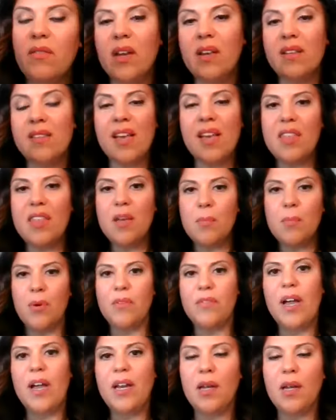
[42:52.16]
because I think
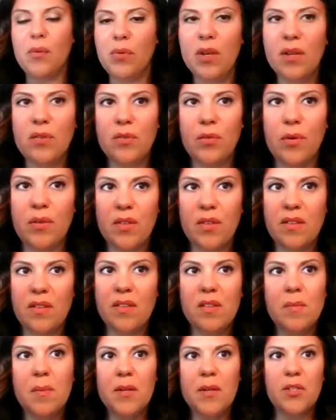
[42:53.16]
providing resources,
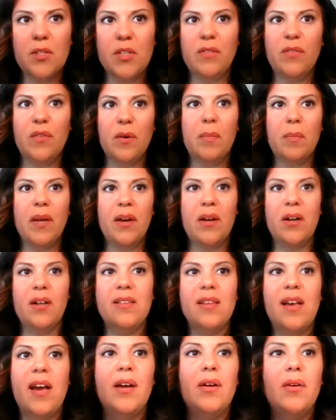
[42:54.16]
especially for
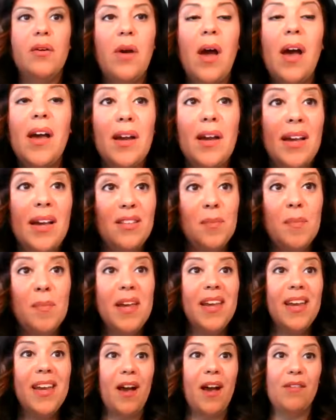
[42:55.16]
parents. Hi,
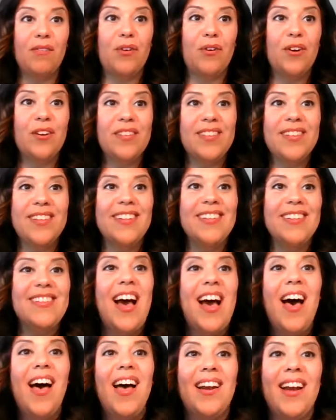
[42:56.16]
speaking of, Kristen is
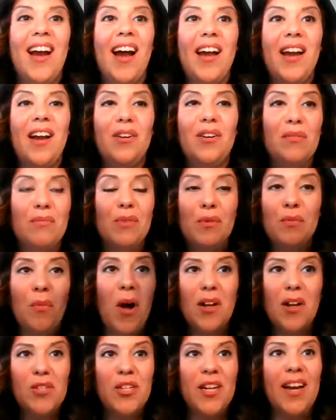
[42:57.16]
on,
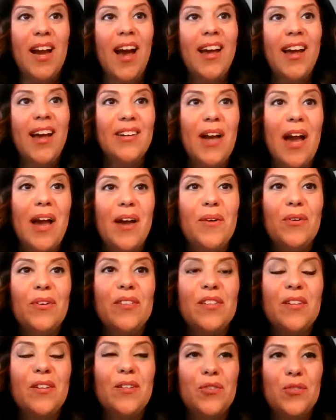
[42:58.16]
watching. Hi,
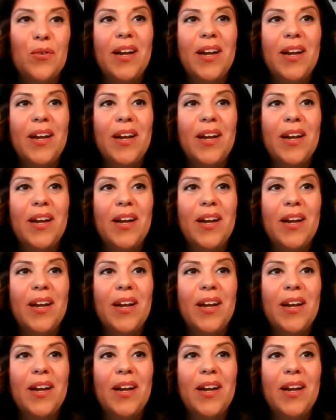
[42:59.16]
Kristen. Join